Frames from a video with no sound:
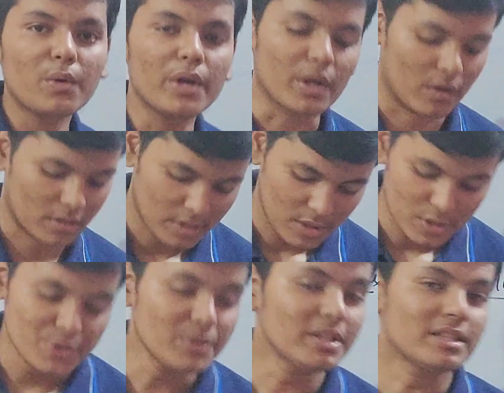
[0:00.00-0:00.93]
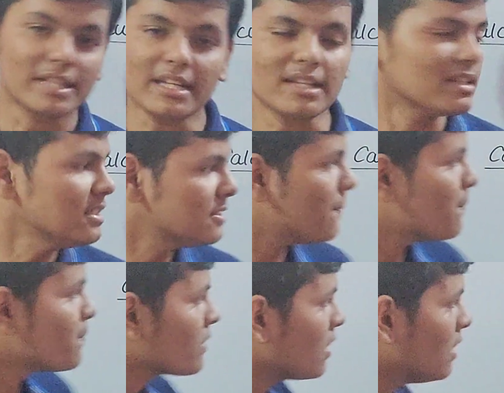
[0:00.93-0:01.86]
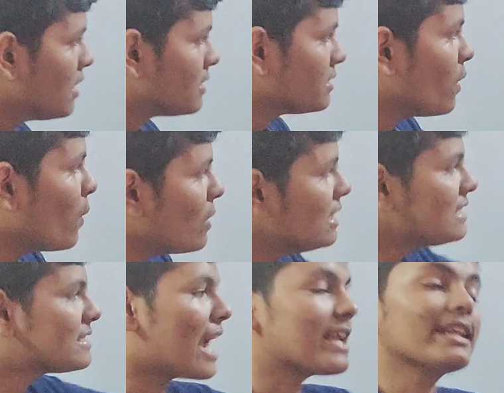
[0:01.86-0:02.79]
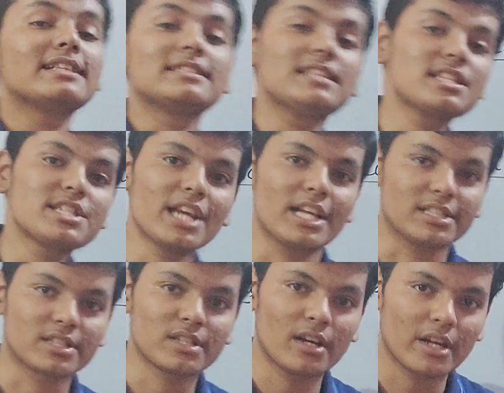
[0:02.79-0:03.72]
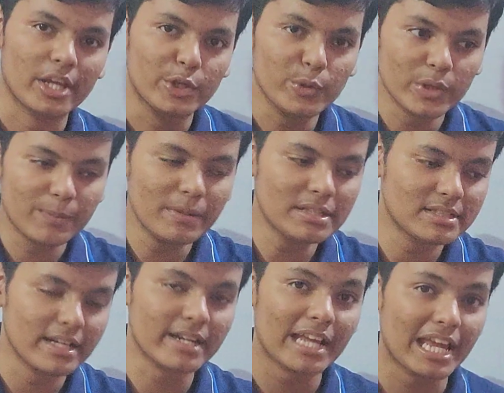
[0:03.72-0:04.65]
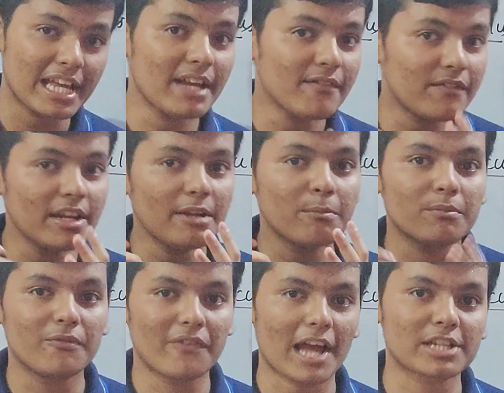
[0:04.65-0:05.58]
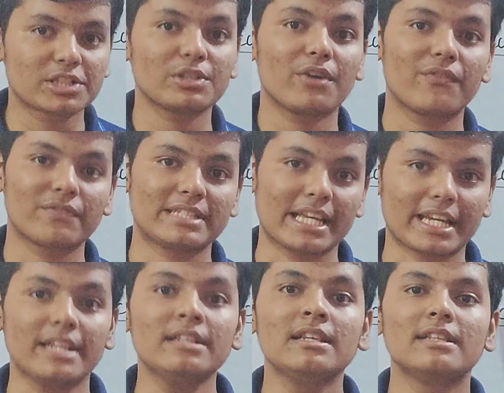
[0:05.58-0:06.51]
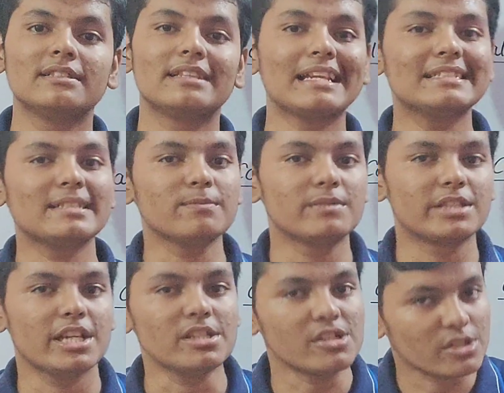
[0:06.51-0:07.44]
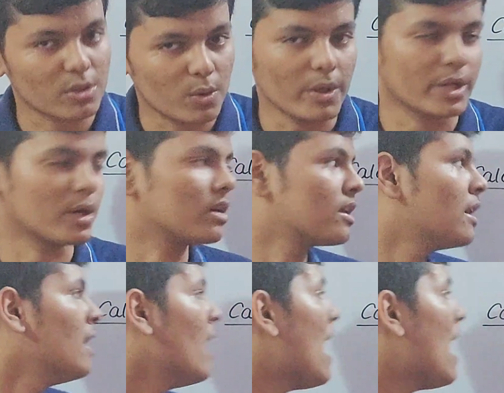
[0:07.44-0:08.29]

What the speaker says: going on. So the thing is, the only static is the change. It means that every fraction of second there is some change going on.